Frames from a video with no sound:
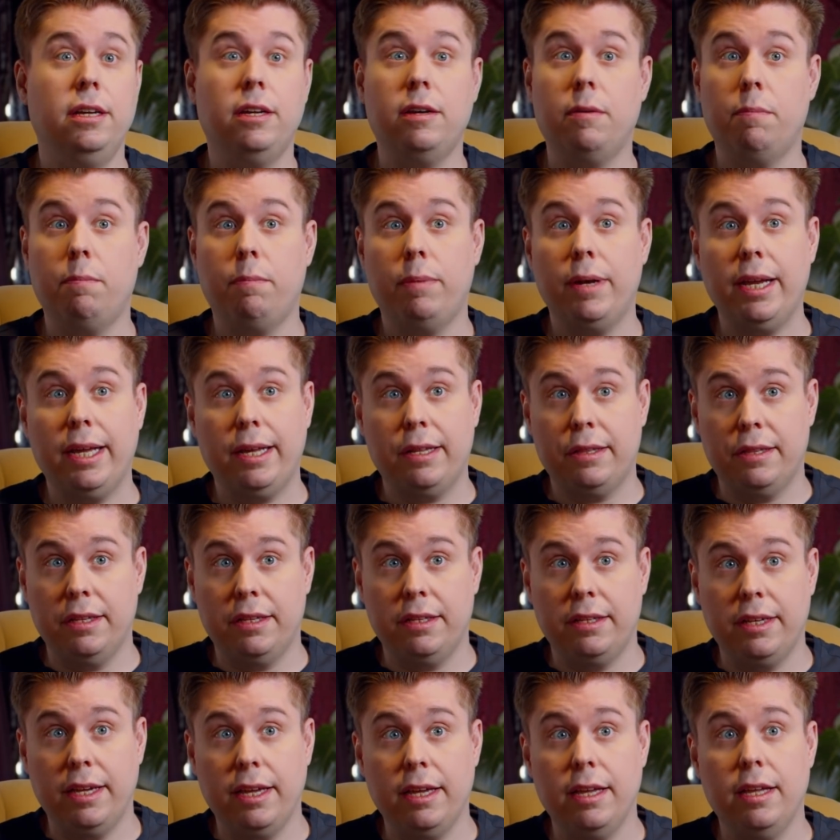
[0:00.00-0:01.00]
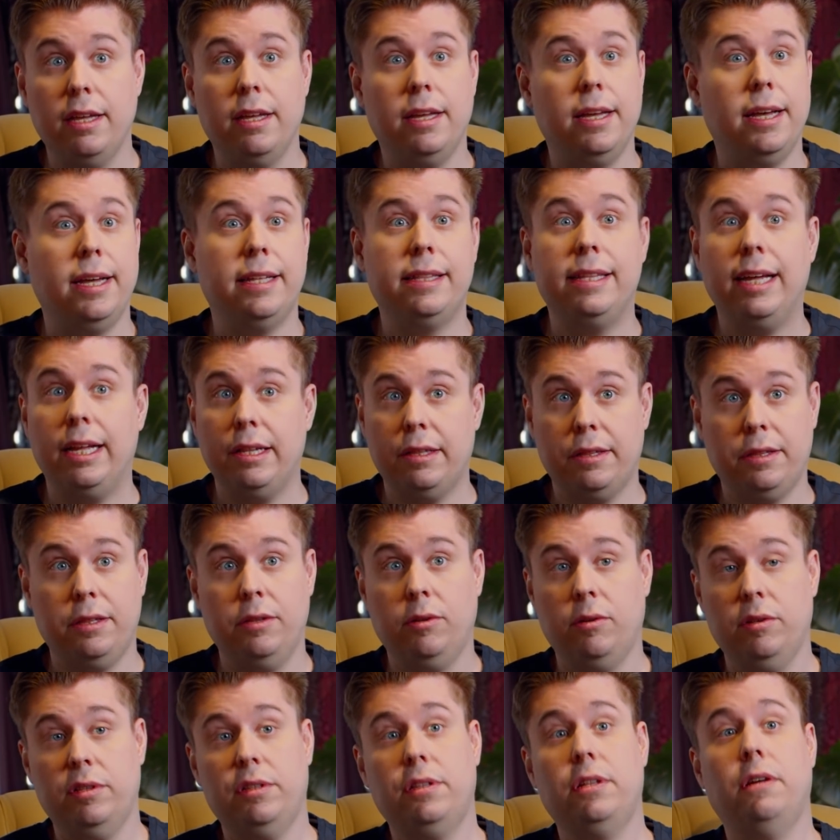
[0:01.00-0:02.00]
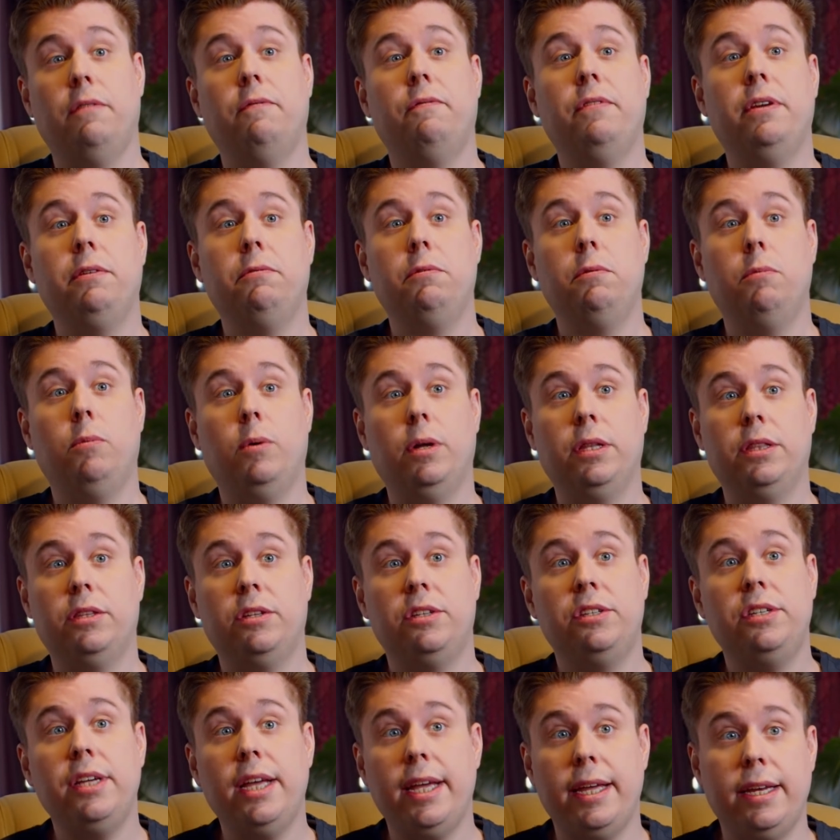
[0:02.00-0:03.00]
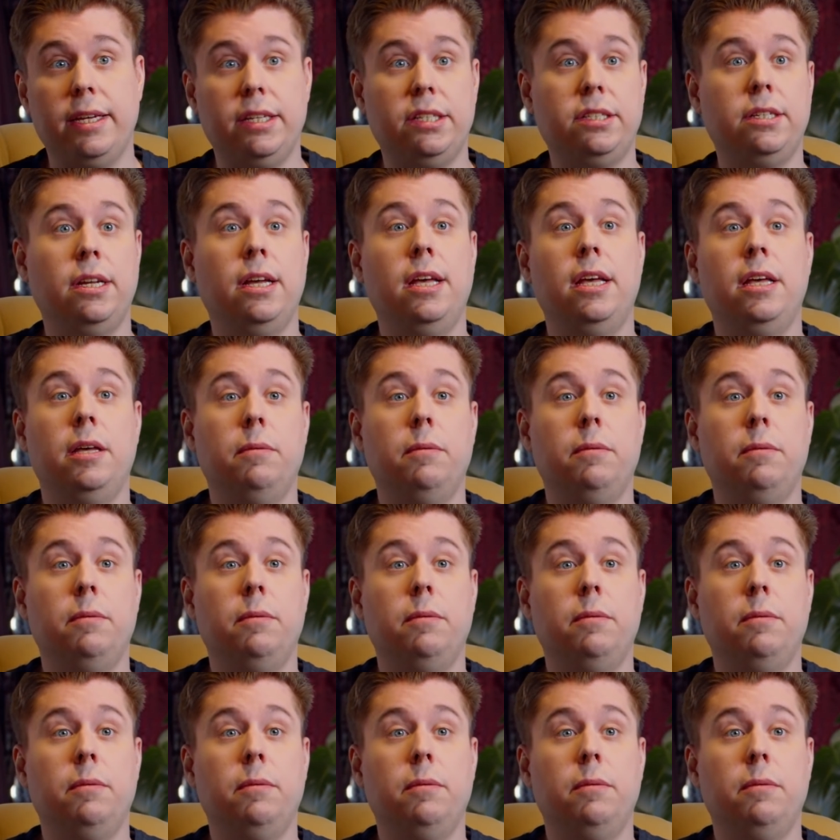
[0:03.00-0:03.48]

complexity. And that's not something we want to change.